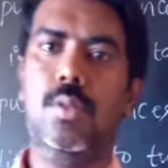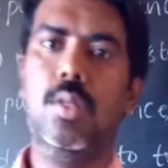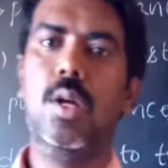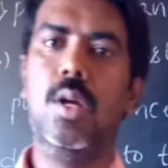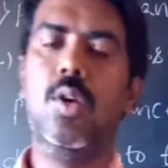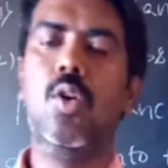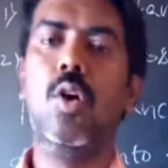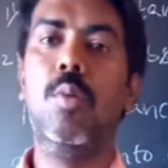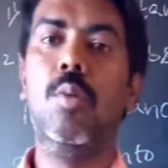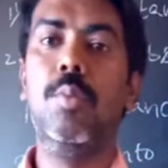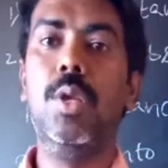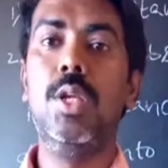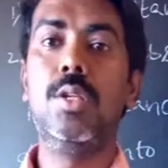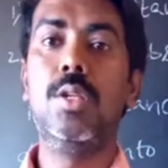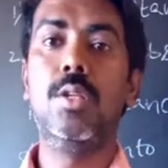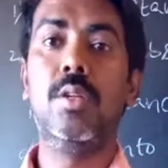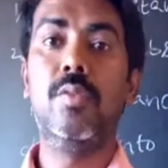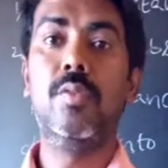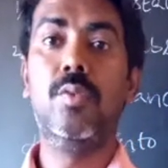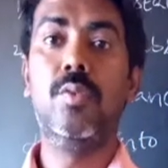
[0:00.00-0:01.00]
The
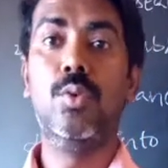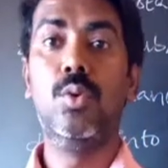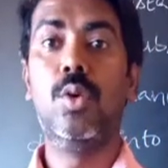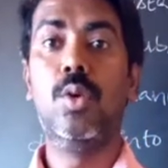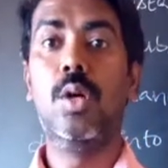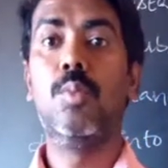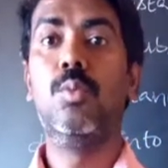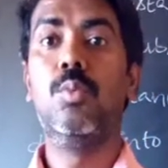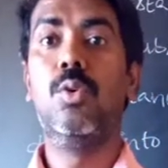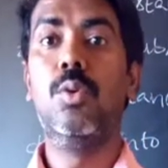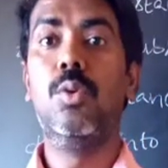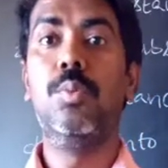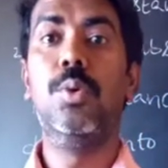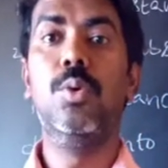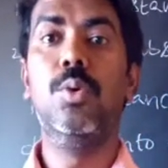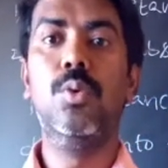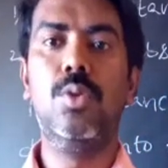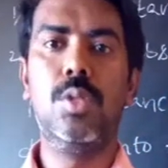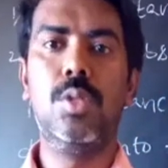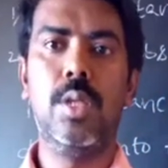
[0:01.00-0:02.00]
combination of two or more
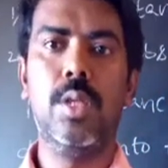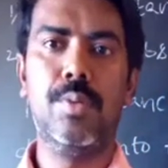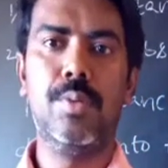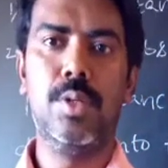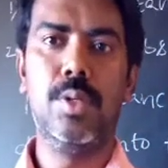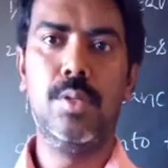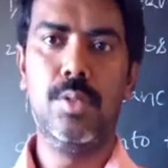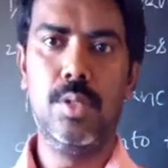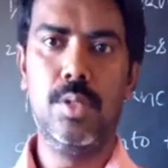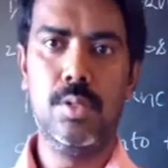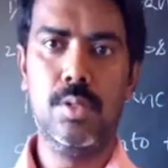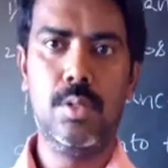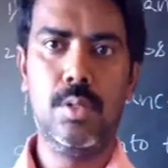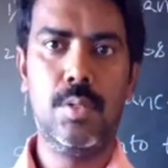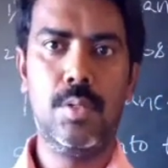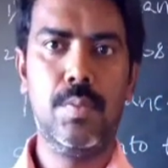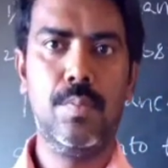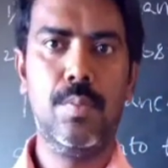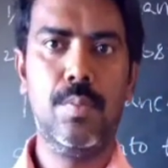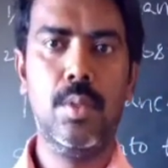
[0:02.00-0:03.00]
pure
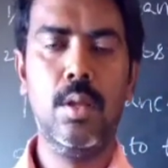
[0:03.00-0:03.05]
substances.